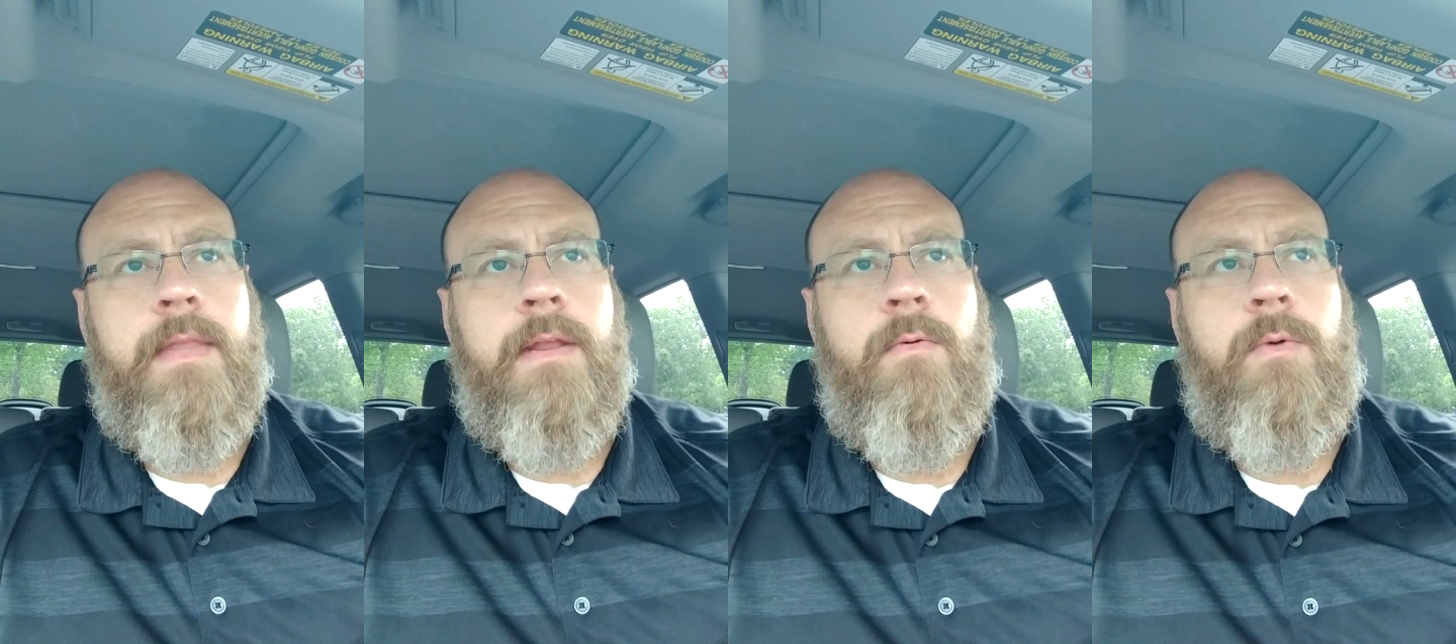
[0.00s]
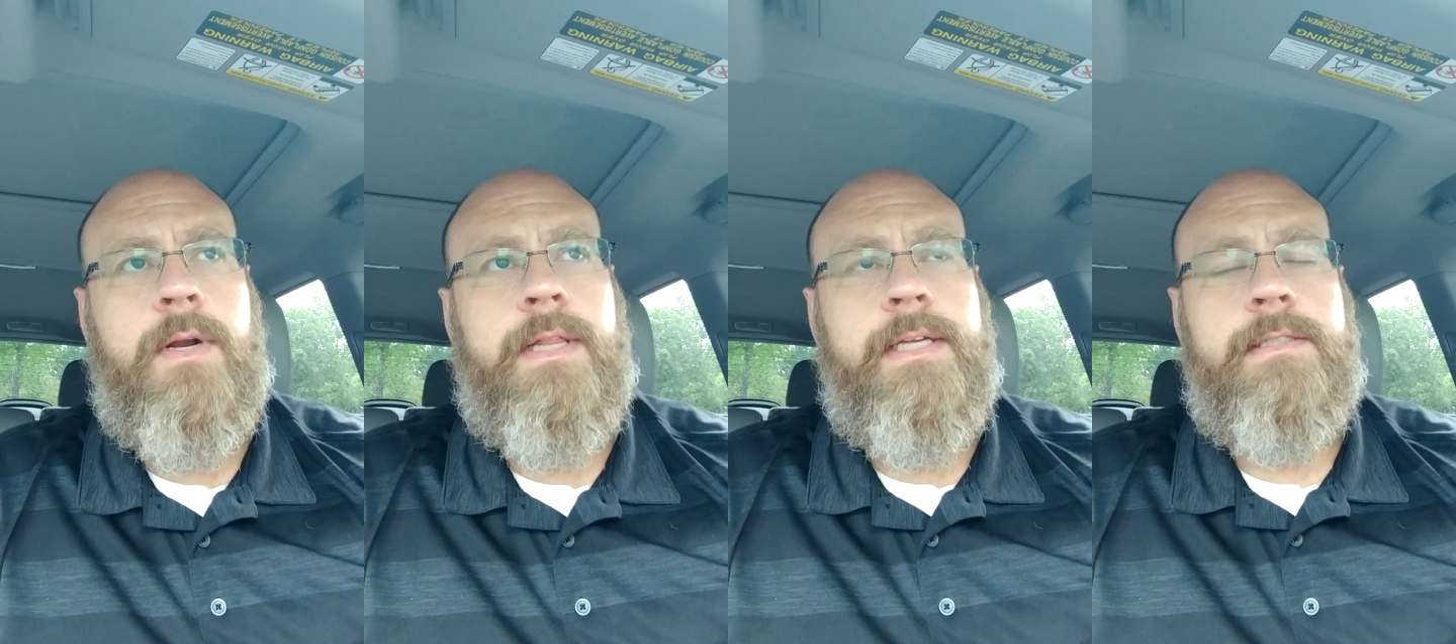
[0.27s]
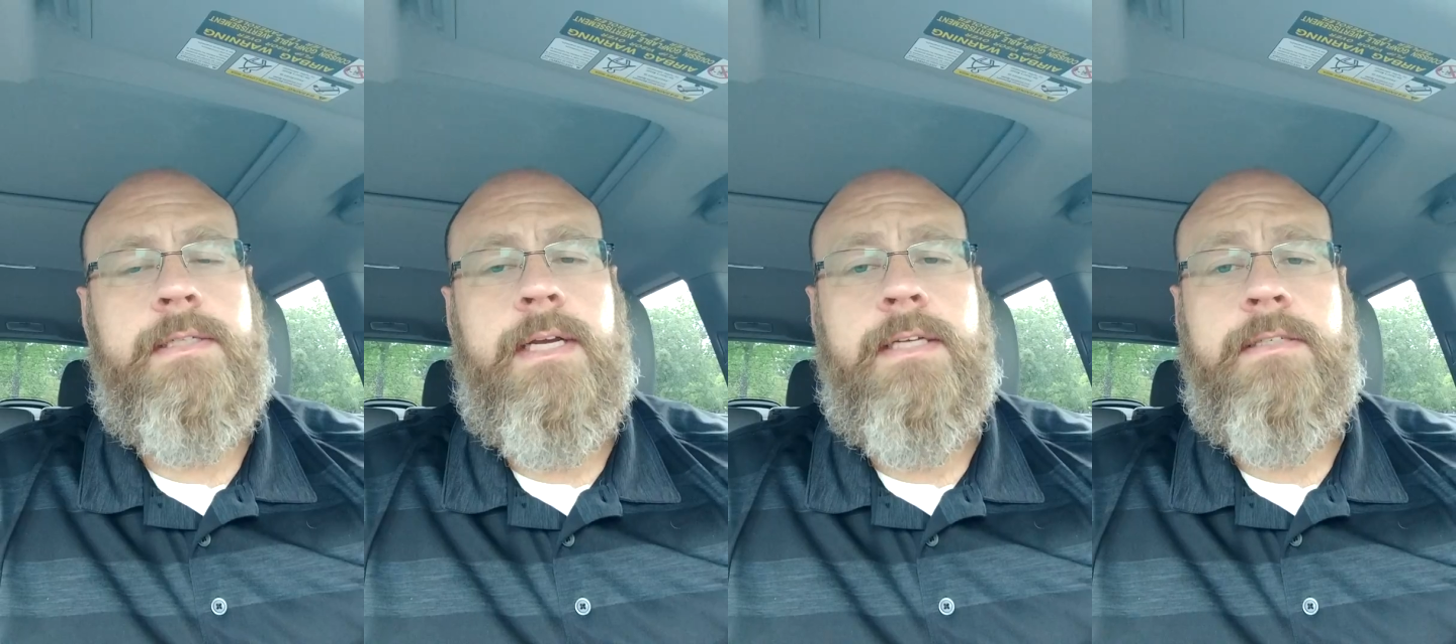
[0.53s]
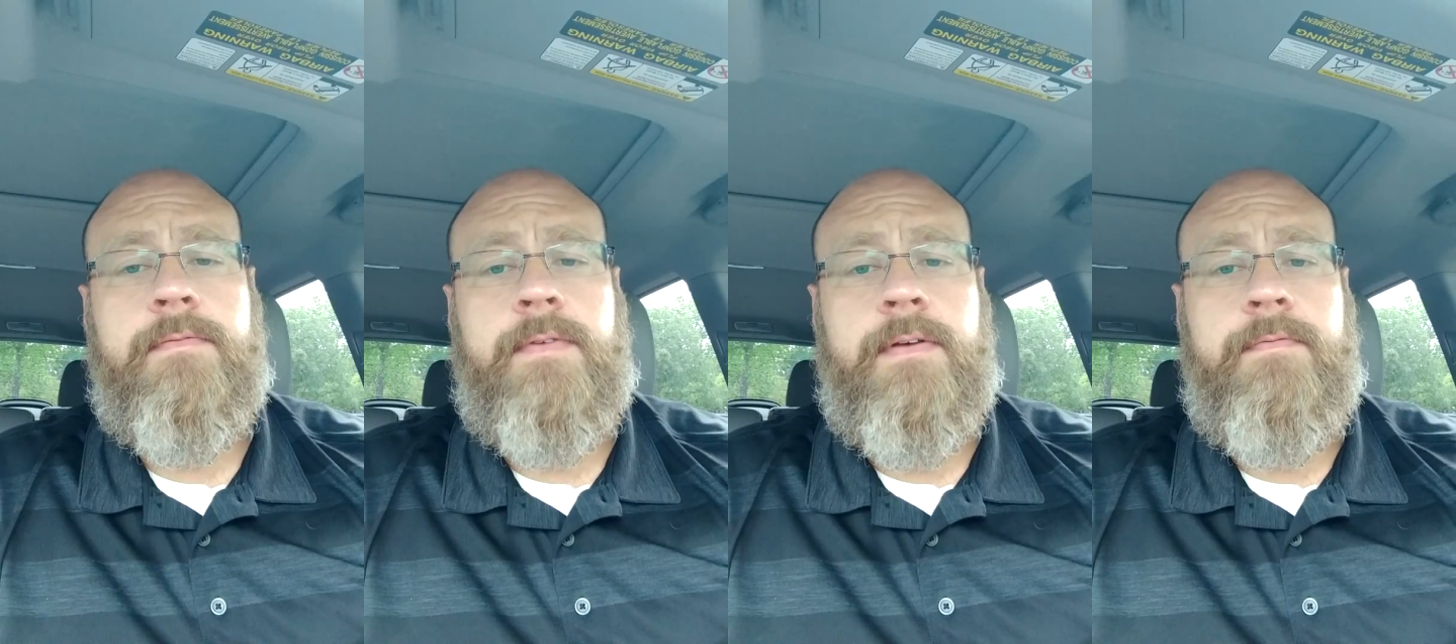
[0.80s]
One of these
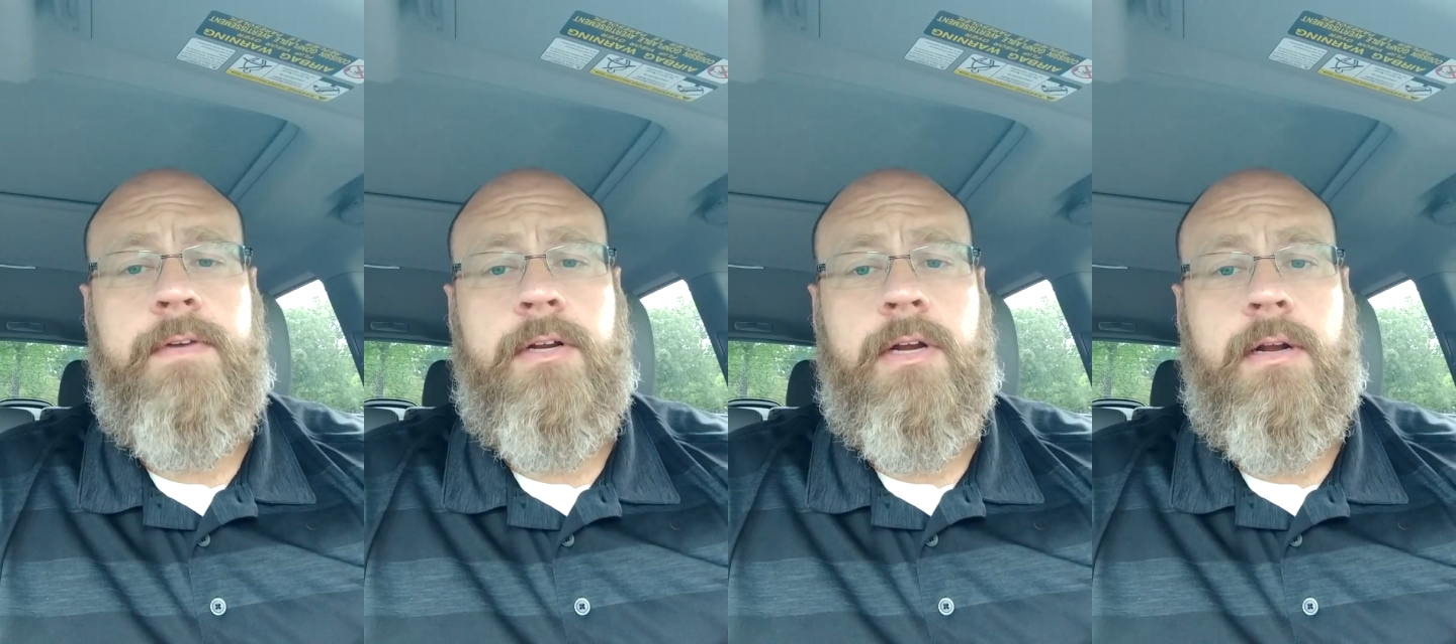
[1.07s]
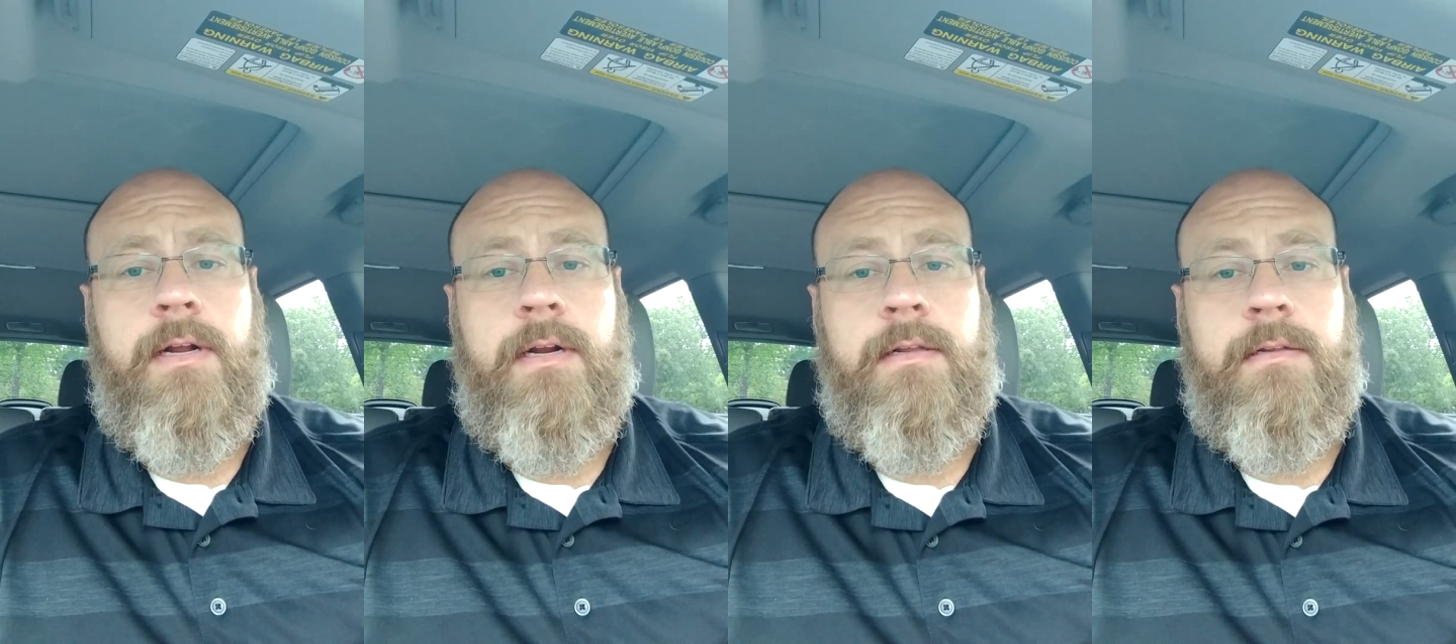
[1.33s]
days, if I figure out how